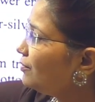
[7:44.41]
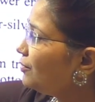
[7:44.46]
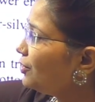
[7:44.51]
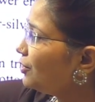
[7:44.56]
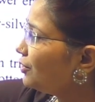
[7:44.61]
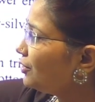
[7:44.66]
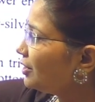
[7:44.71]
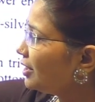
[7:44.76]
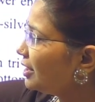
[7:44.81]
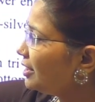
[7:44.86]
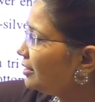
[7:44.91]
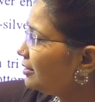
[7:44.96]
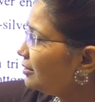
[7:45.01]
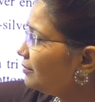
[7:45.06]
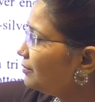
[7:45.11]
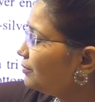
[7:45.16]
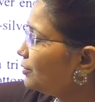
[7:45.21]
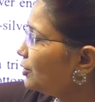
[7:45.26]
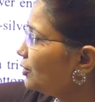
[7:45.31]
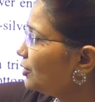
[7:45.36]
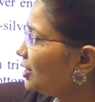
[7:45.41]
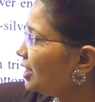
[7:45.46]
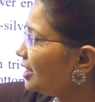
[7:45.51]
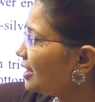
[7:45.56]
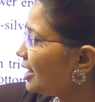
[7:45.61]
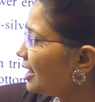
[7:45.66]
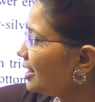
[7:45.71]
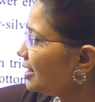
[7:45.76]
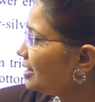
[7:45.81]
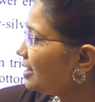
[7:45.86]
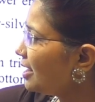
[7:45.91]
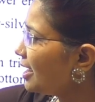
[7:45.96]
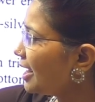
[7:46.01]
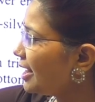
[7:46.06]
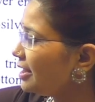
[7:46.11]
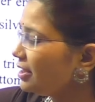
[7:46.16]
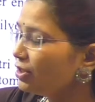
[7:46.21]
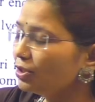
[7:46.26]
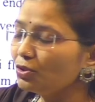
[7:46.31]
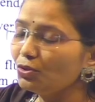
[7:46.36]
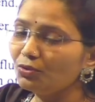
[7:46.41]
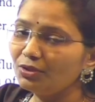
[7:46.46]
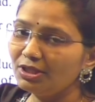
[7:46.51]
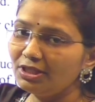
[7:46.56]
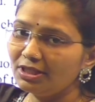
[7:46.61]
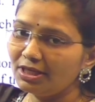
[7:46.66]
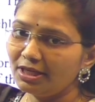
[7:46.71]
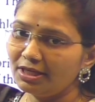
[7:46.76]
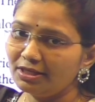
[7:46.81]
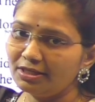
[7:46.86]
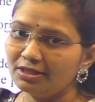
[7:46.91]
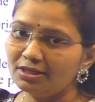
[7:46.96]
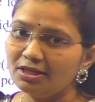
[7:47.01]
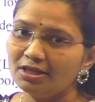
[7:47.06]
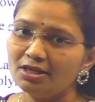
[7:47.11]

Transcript: fluorine ion and chlorine ion.